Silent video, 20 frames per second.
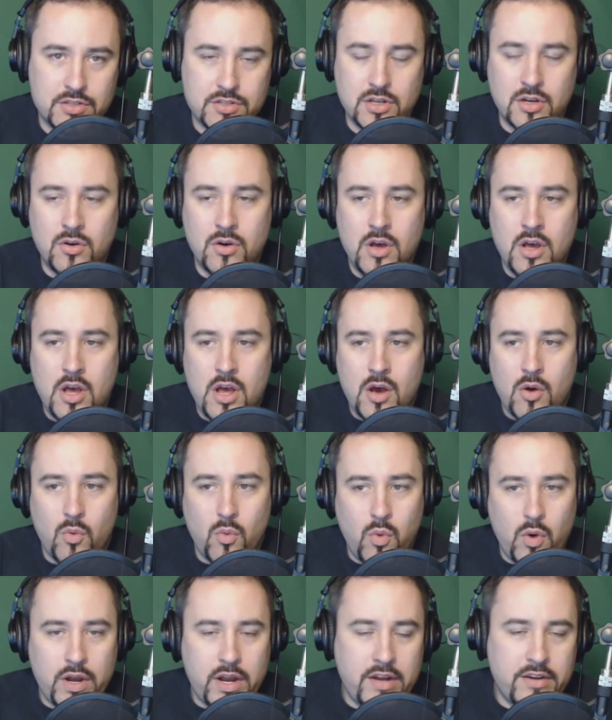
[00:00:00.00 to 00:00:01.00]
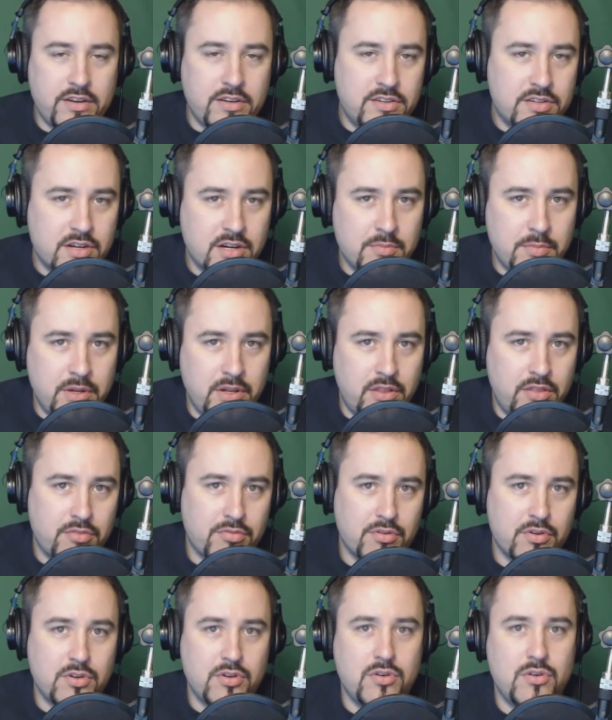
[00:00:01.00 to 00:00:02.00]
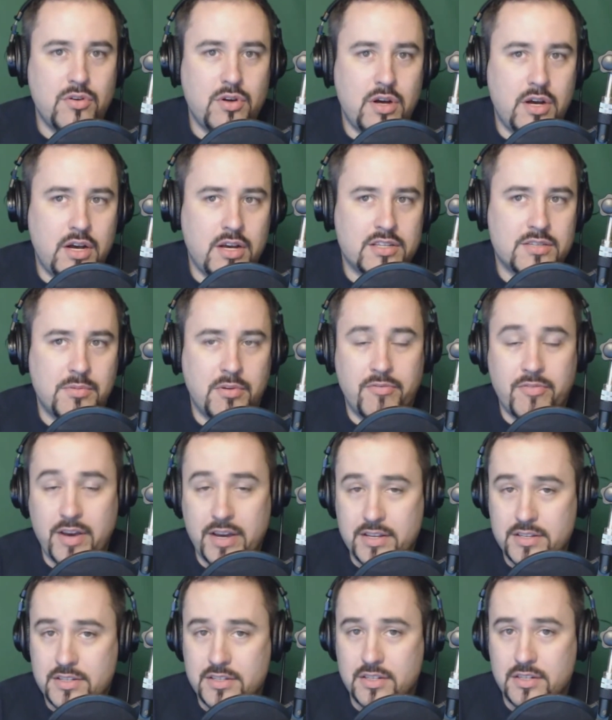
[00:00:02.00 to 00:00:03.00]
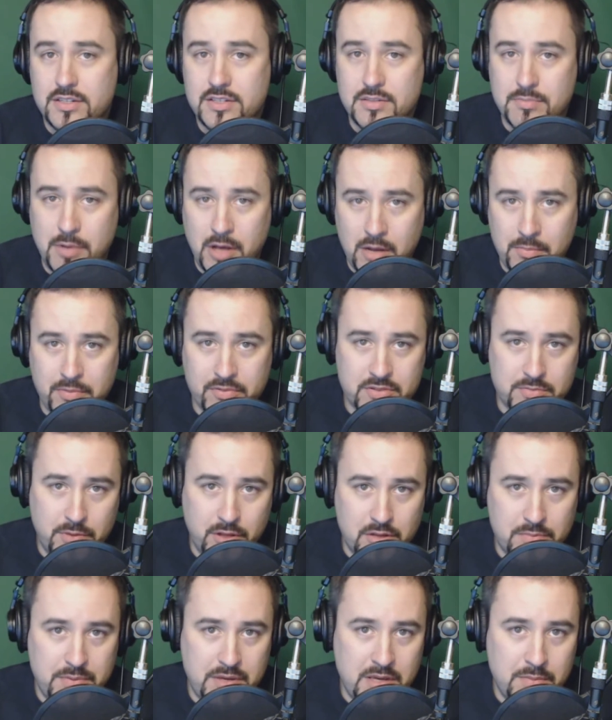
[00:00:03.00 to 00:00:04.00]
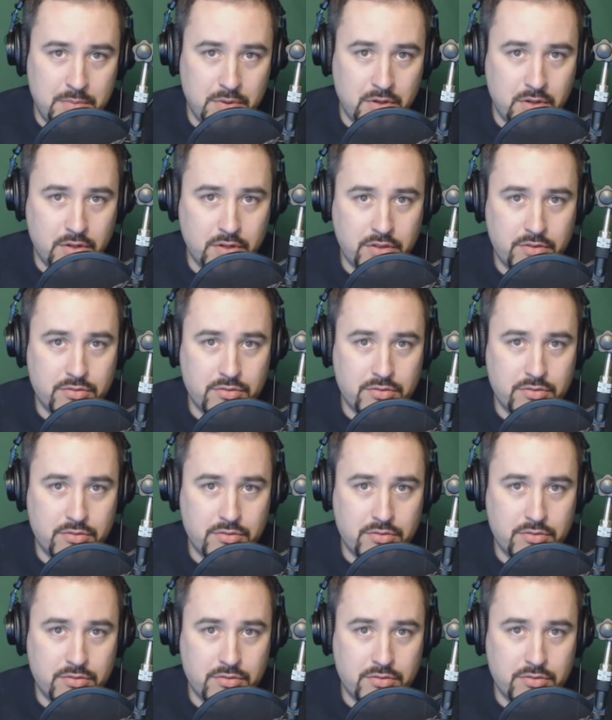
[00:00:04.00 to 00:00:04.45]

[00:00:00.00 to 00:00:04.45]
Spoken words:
So, what I determined through some advice and some help of some other people,